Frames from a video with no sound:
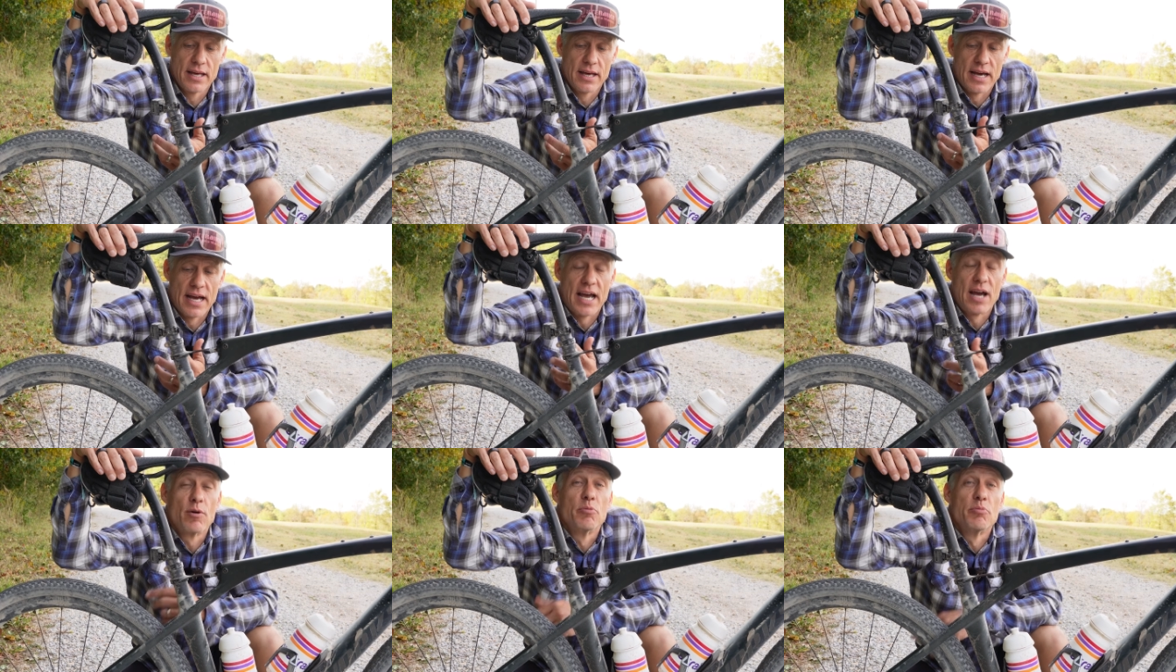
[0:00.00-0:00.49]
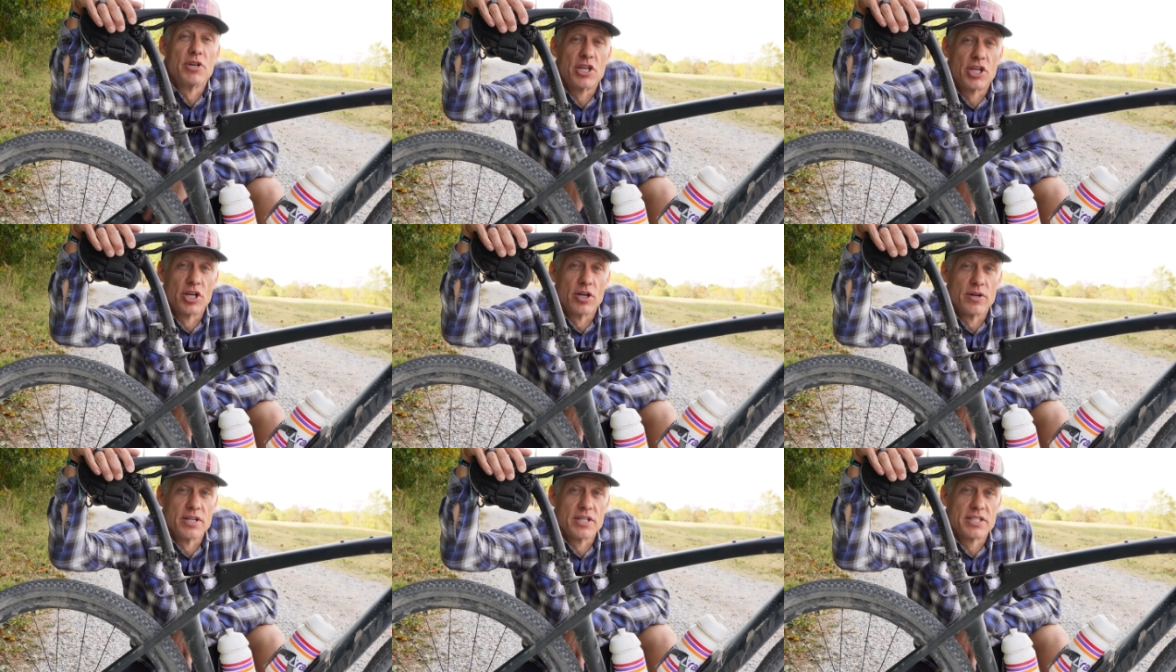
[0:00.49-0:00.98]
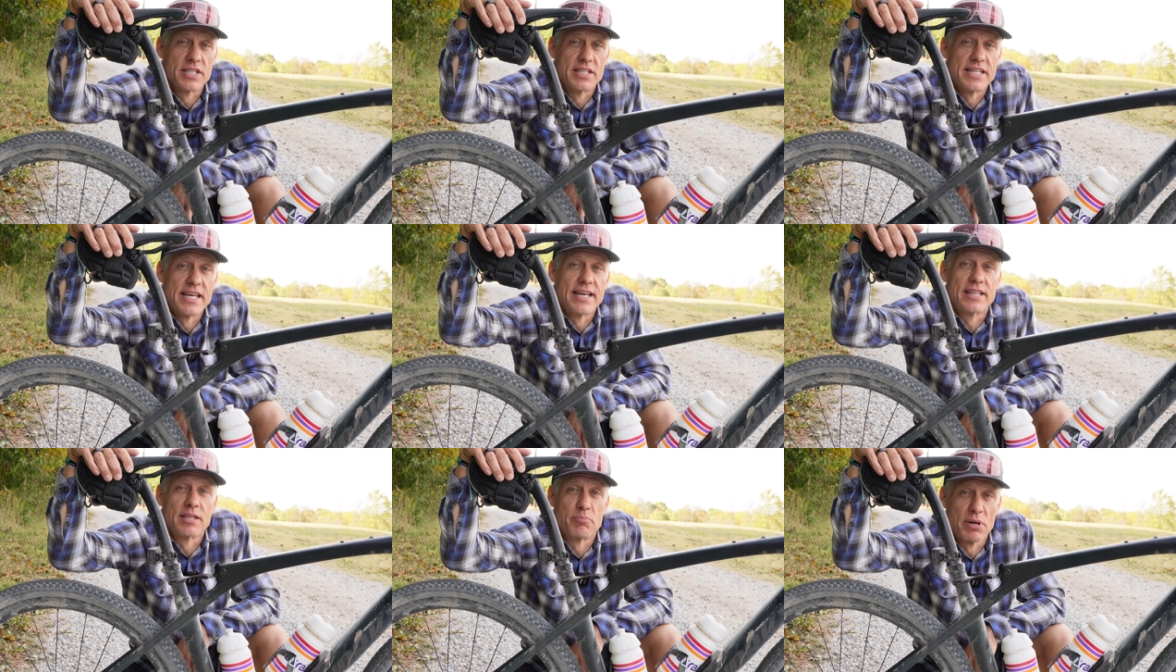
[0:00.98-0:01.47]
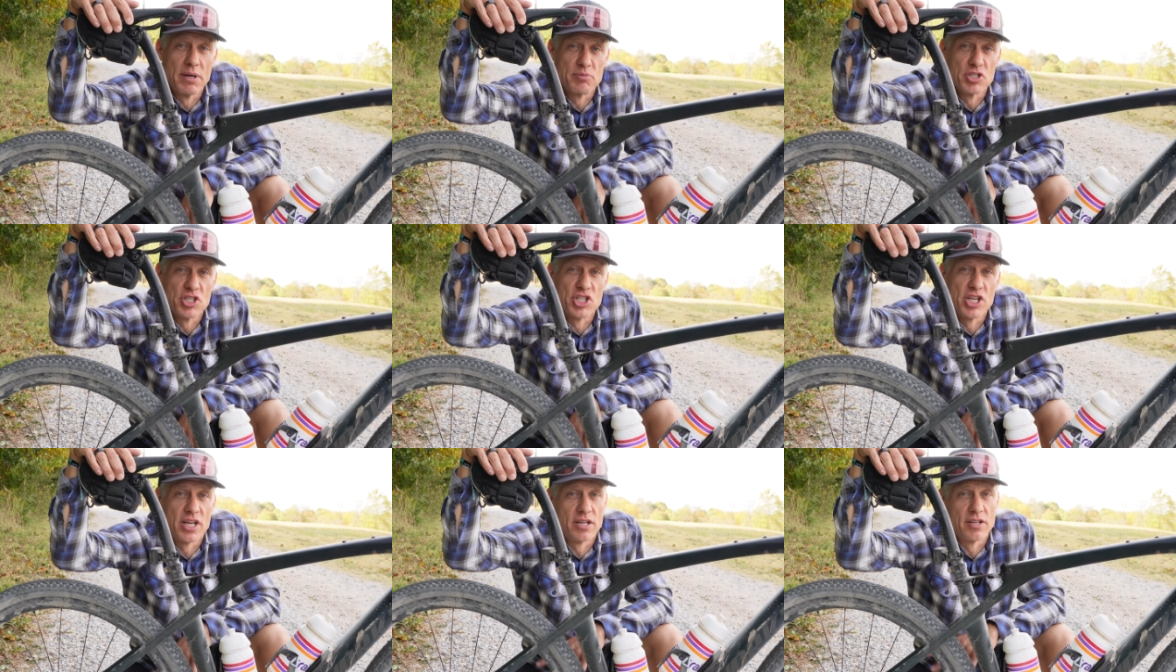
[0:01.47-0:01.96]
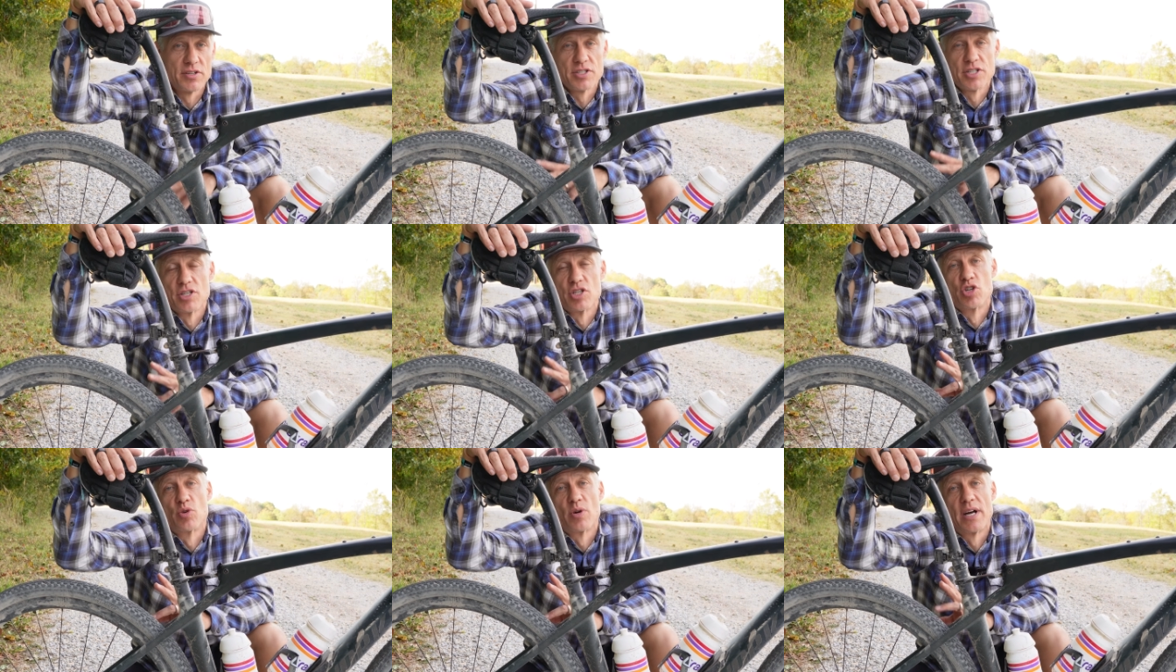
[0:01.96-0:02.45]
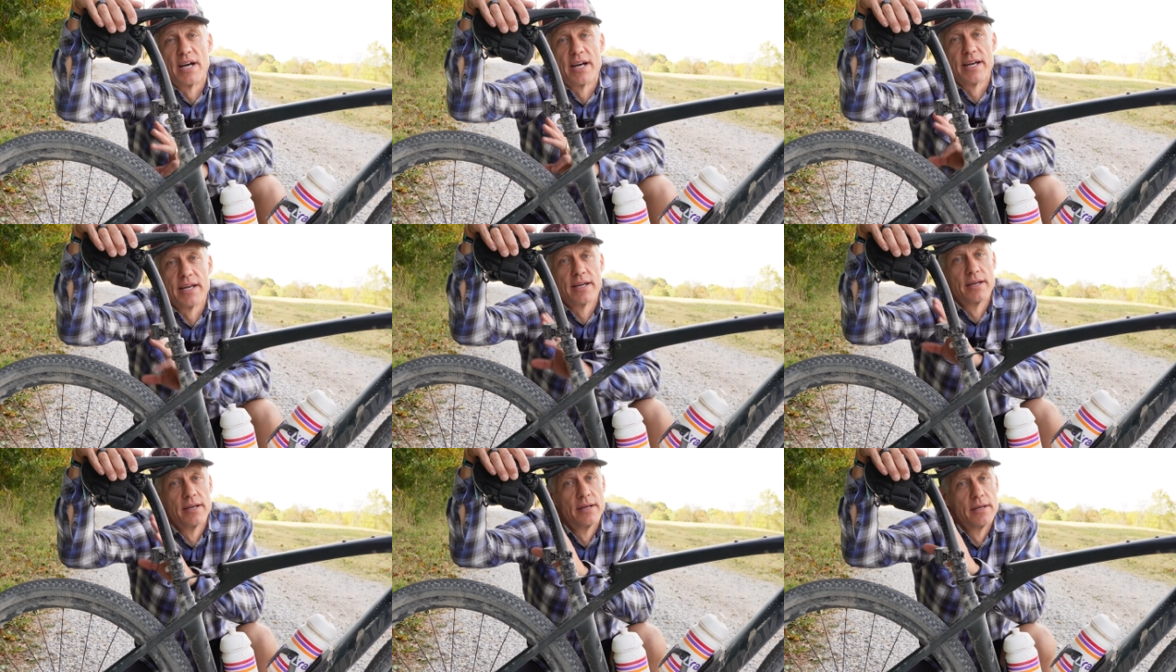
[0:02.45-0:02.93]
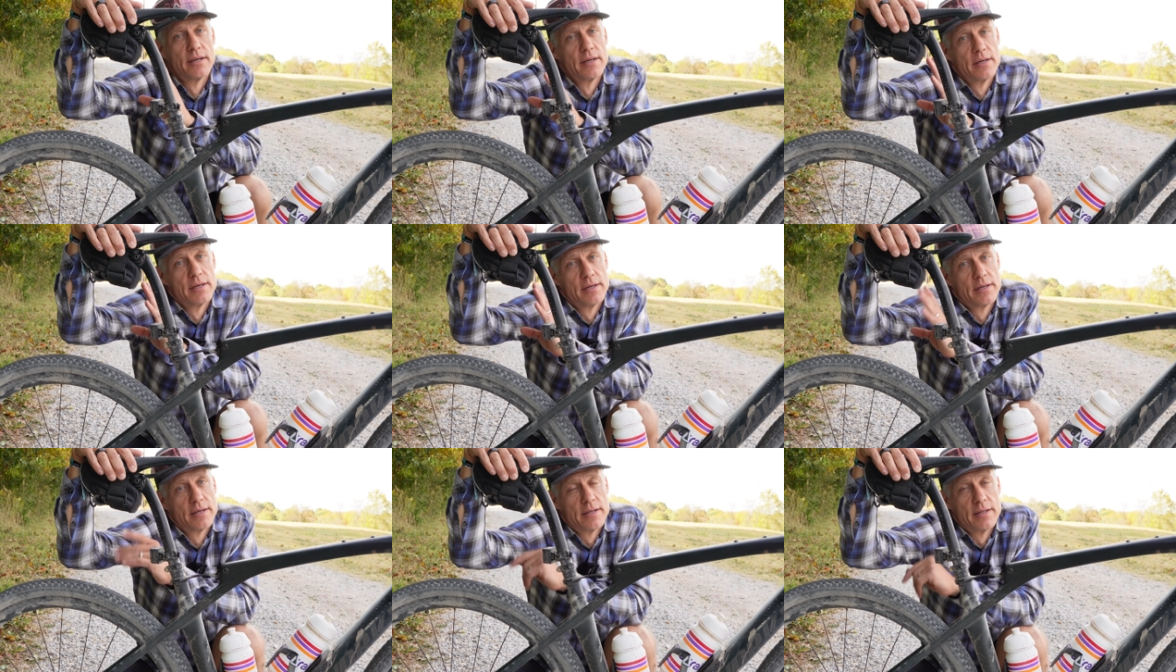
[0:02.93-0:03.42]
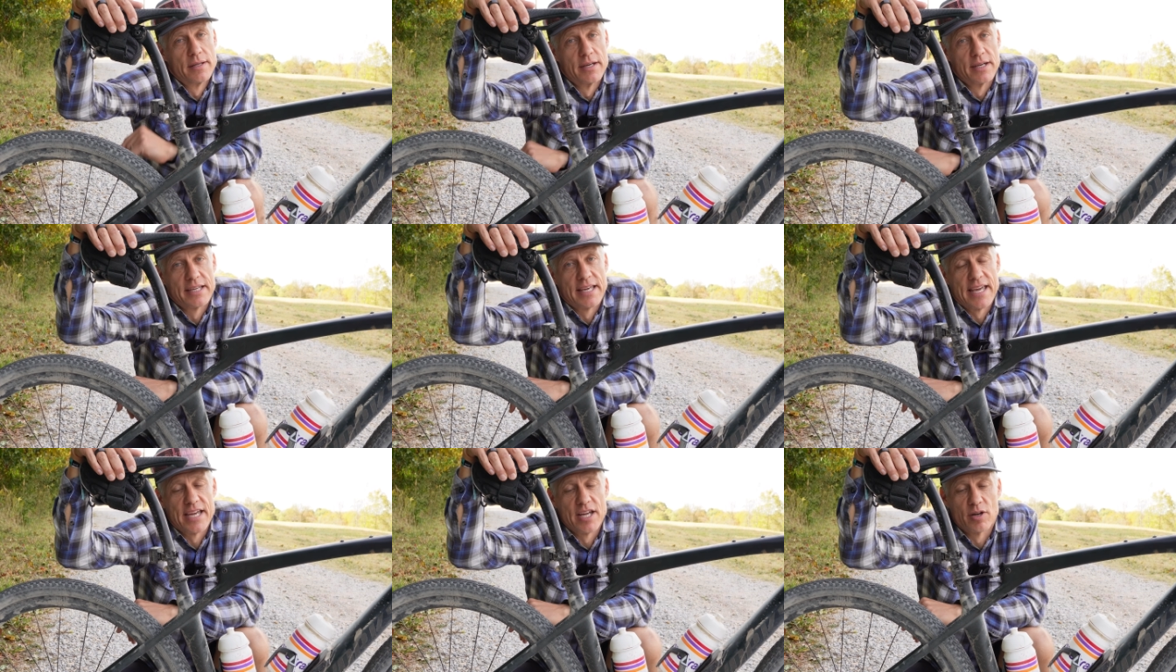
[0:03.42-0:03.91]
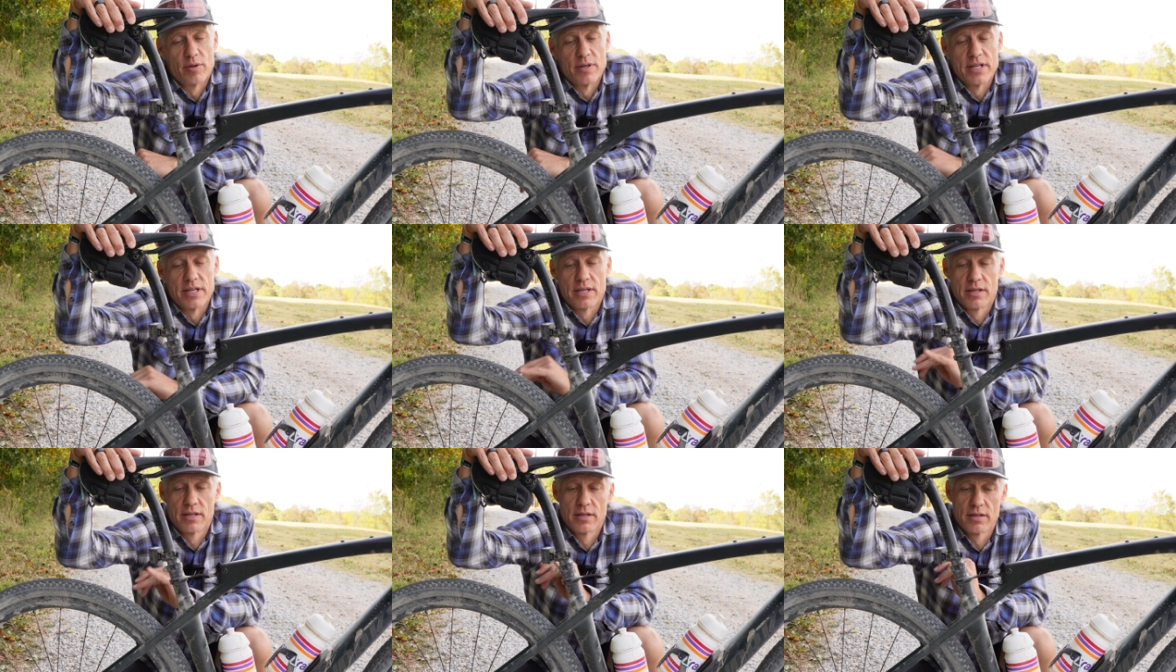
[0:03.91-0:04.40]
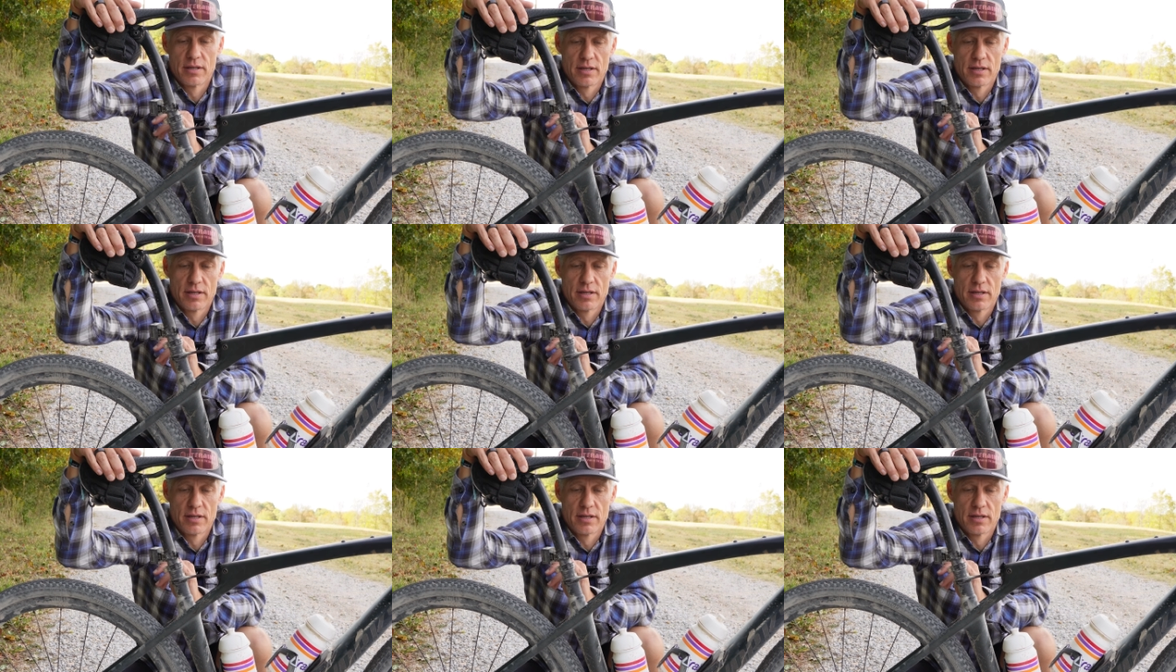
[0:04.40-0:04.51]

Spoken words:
I would be curious to take the Pepsi challenge and try a Cane Creek